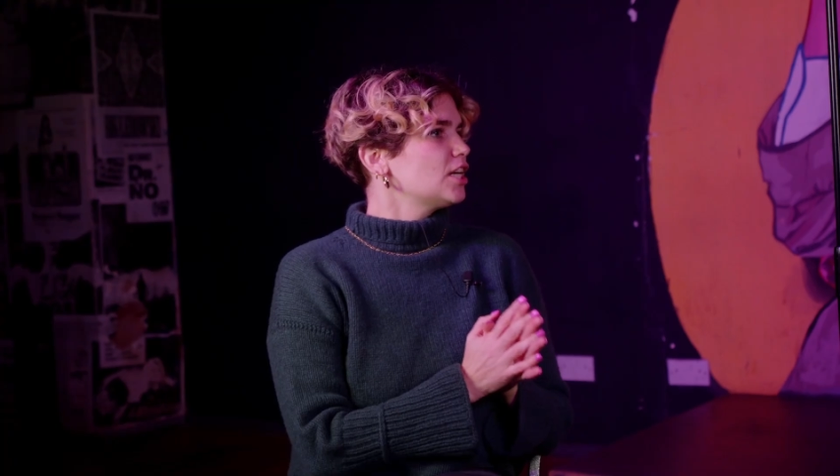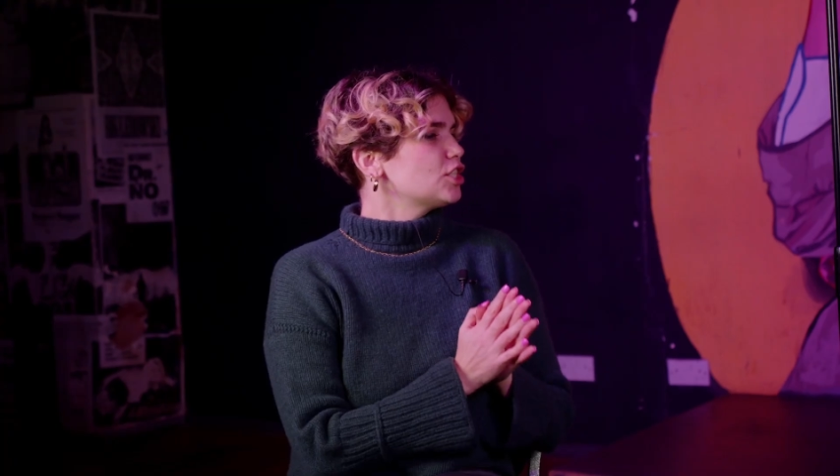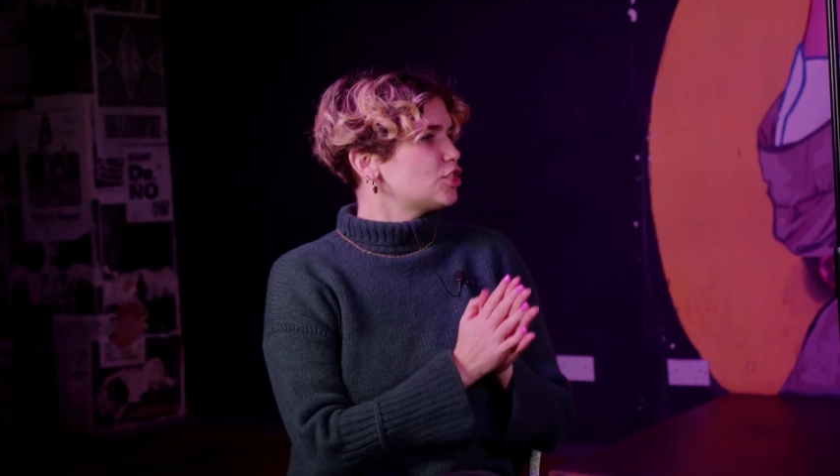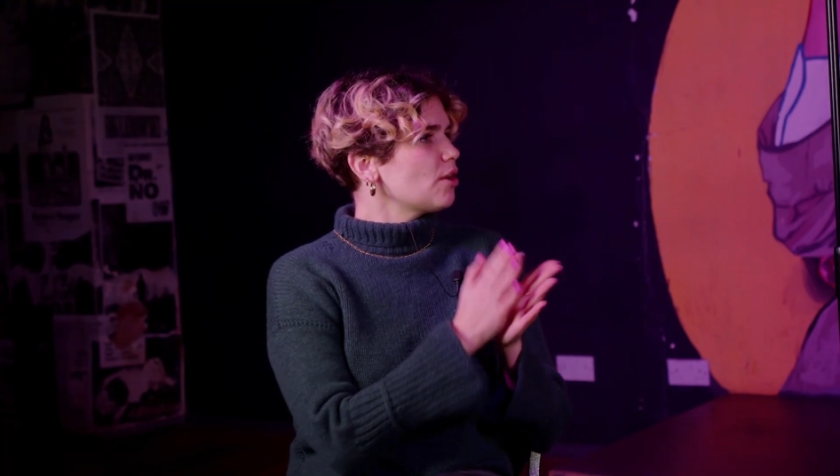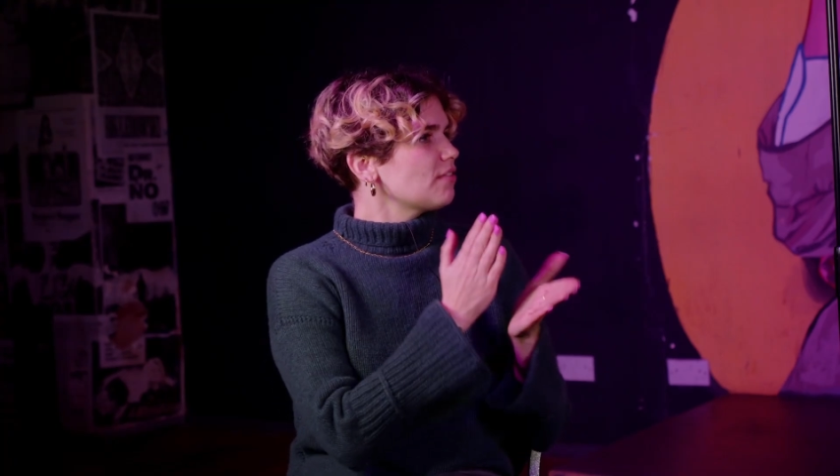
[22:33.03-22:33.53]

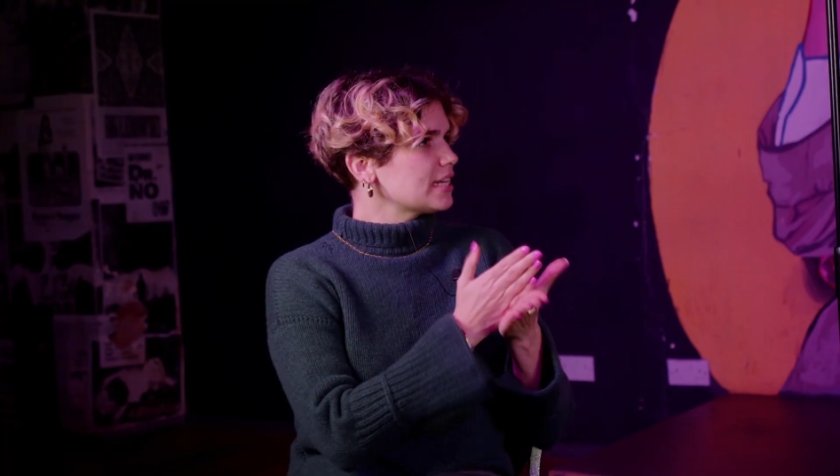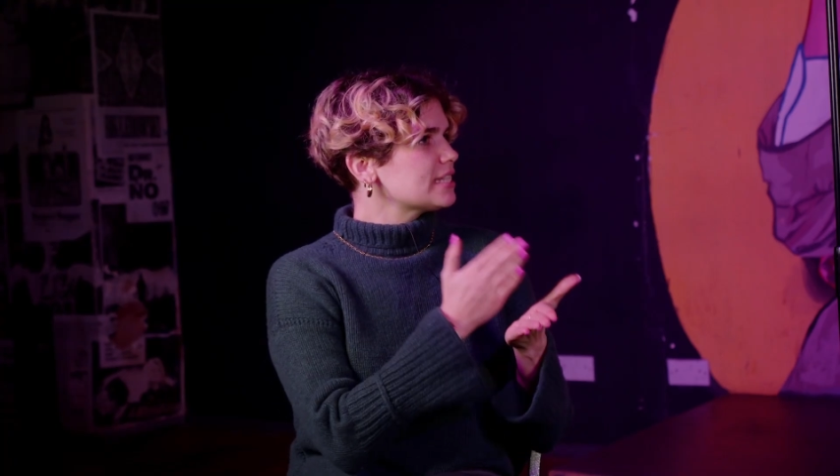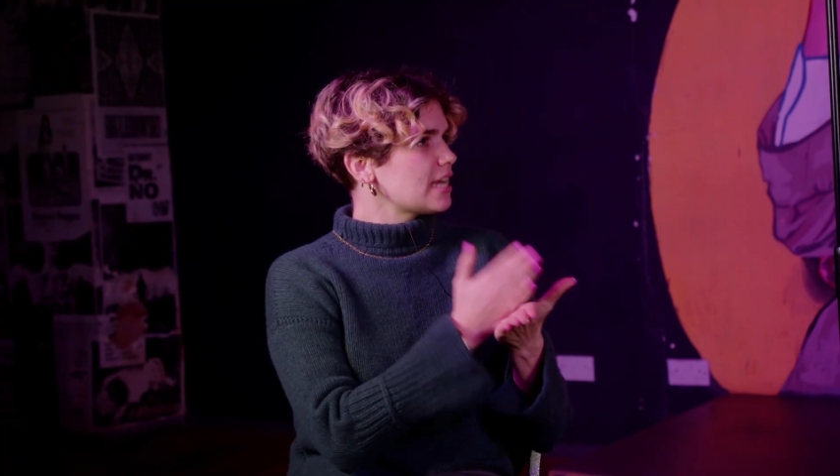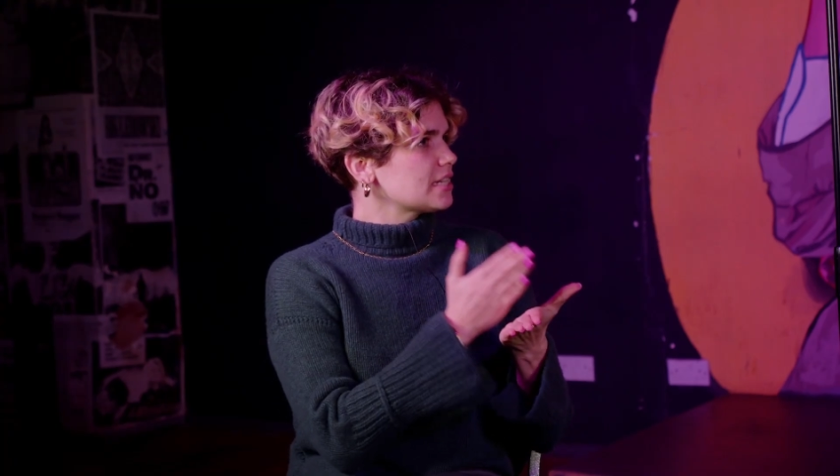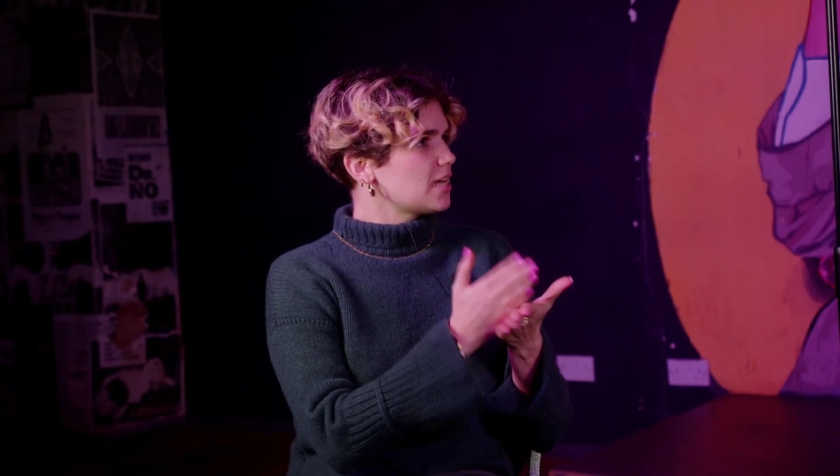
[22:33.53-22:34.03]
Do you have like
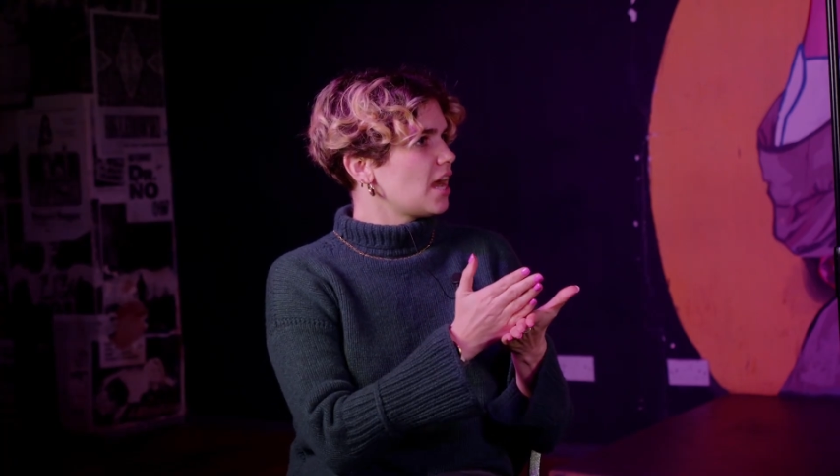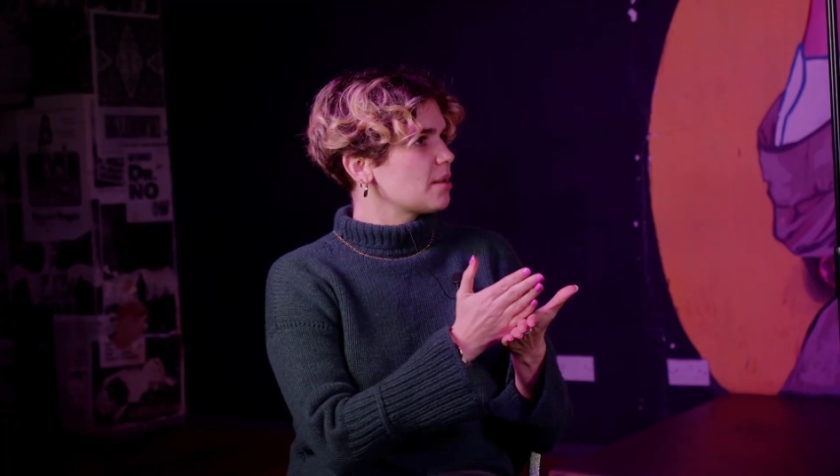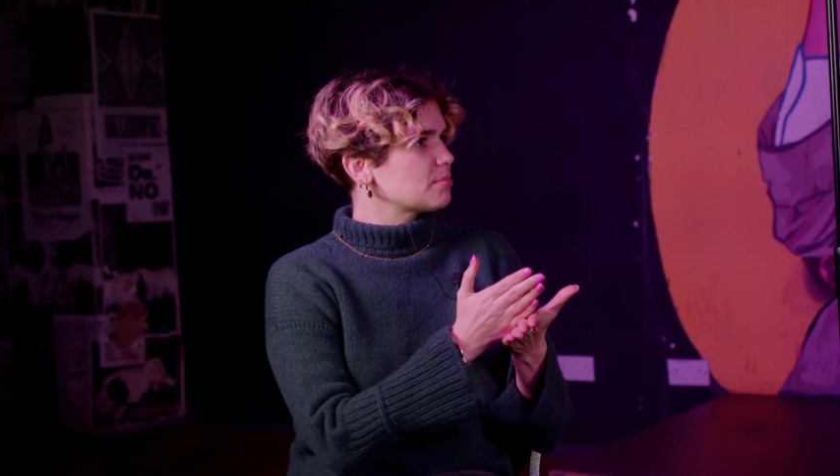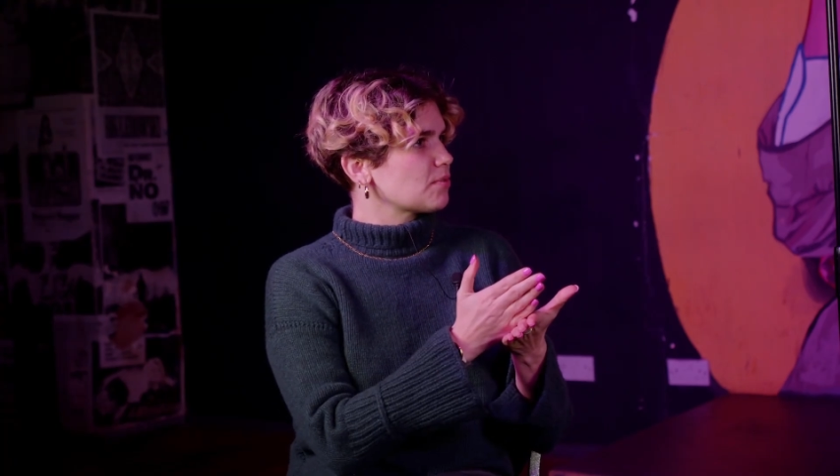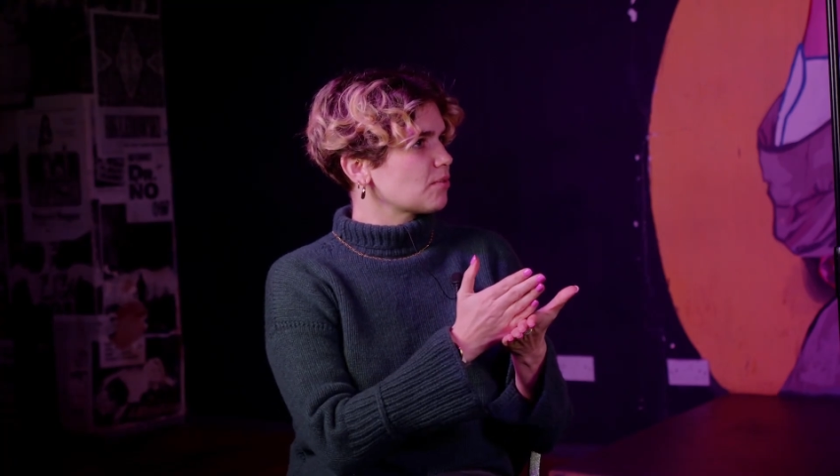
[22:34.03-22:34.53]
set
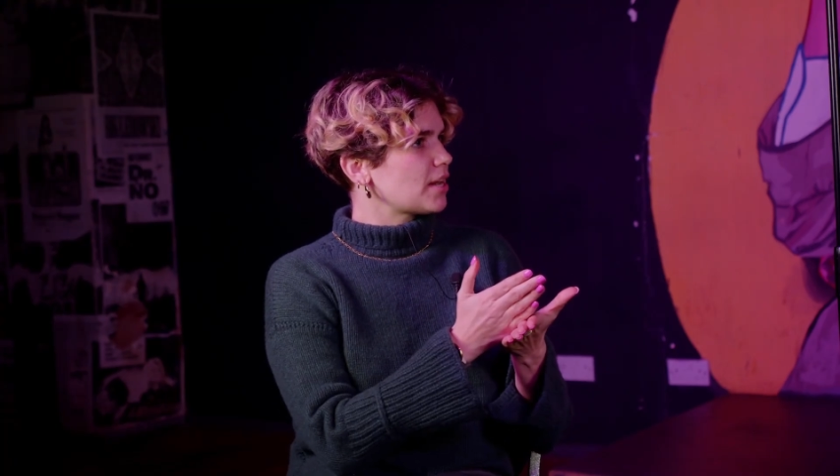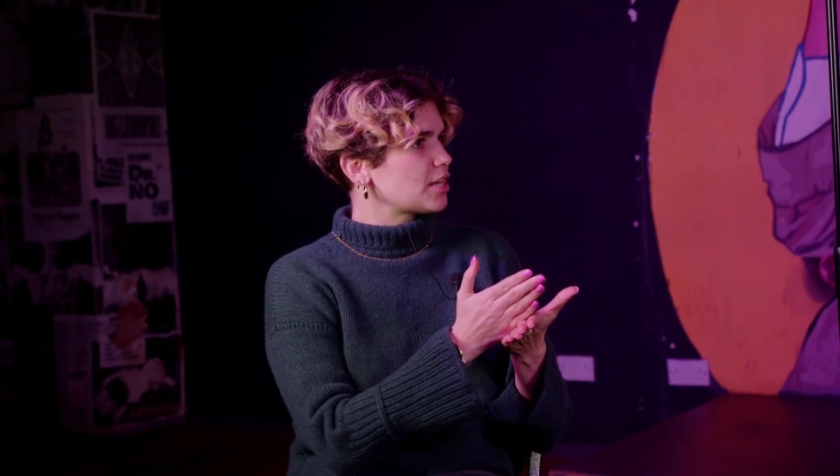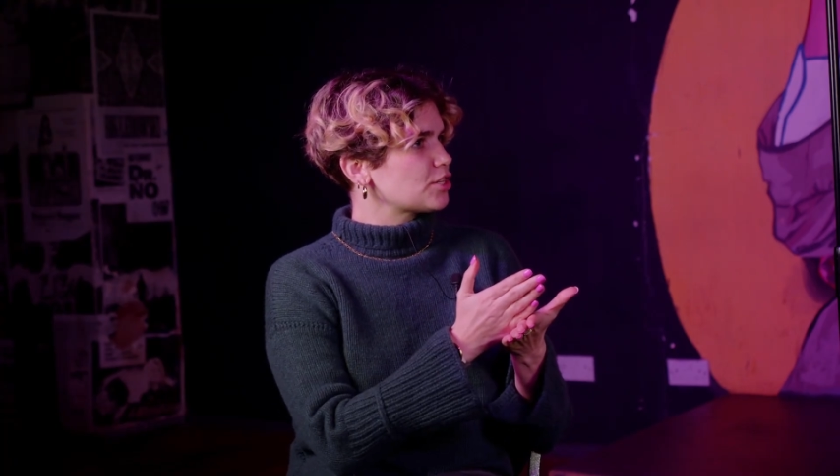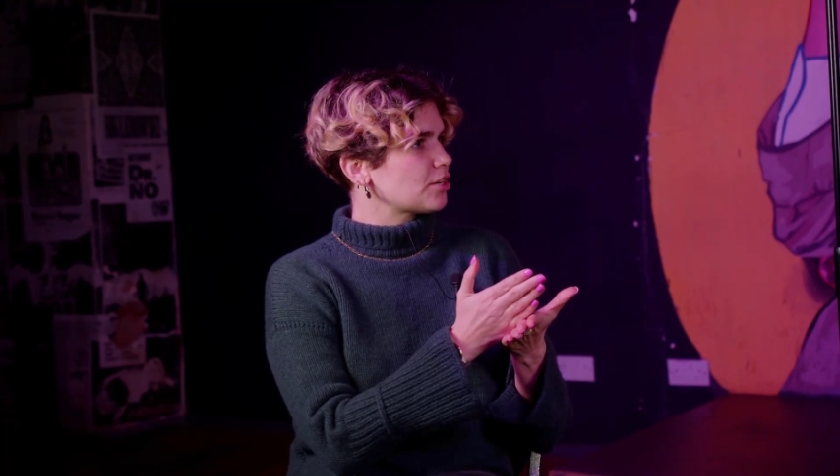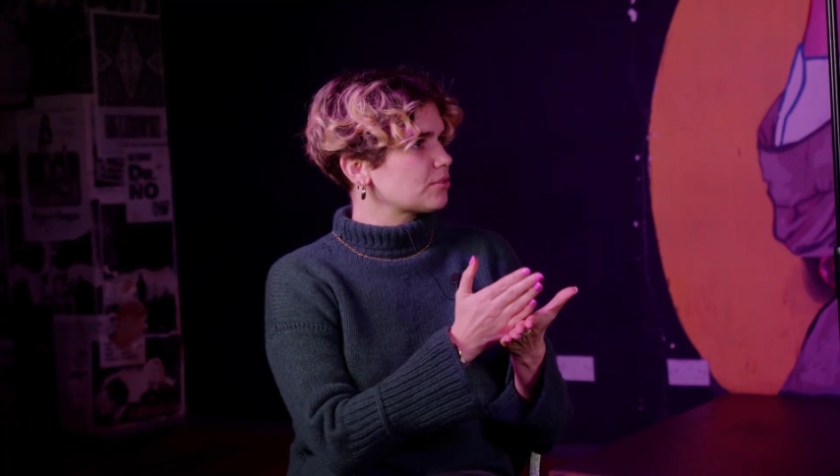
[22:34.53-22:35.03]
times for writing
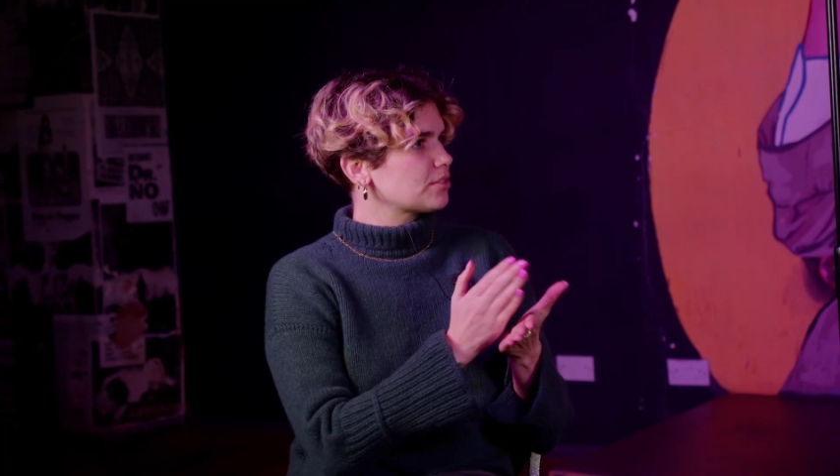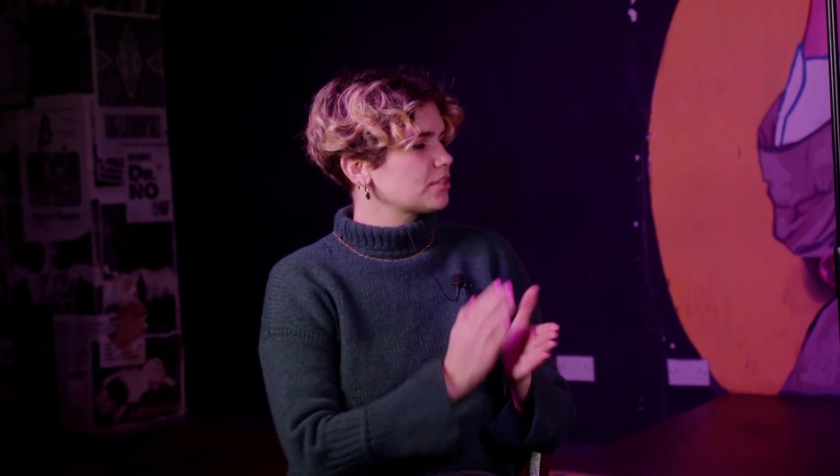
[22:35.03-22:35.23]
jokes?